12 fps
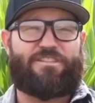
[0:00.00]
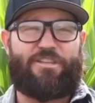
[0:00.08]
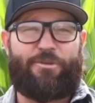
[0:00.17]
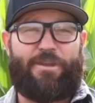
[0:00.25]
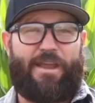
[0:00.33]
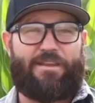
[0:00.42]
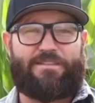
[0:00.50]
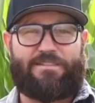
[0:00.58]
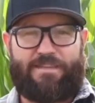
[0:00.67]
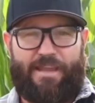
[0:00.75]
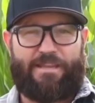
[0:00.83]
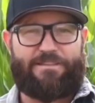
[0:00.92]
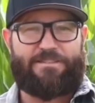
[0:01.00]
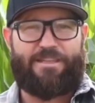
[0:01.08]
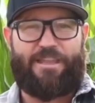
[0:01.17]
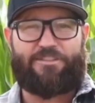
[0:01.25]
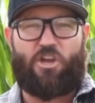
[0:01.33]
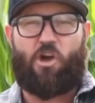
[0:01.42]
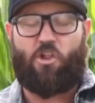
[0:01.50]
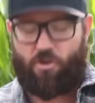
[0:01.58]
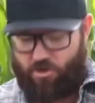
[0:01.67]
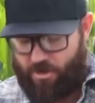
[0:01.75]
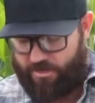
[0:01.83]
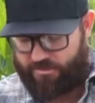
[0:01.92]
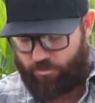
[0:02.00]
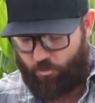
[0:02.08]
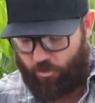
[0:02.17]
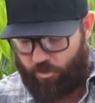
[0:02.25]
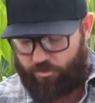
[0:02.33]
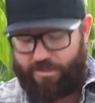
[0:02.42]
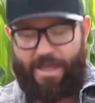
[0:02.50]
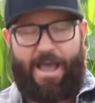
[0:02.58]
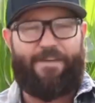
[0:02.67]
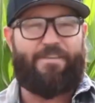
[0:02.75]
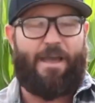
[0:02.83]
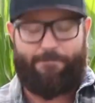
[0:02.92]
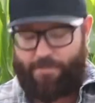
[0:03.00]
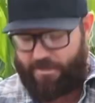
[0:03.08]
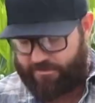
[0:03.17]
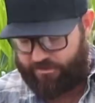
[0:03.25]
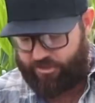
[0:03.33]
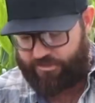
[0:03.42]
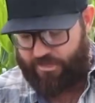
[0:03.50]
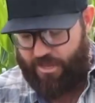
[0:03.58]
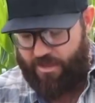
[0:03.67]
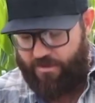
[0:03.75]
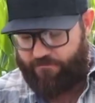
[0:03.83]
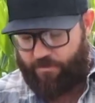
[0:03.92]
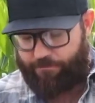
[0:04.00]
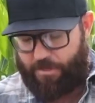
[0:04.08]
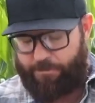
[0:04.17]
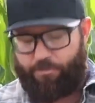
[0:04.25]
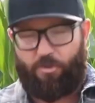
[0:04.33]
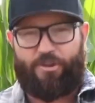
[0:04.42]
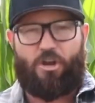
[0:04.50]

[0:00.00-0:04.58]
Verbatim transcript: the United States, it's all across the world. I've got messages from people in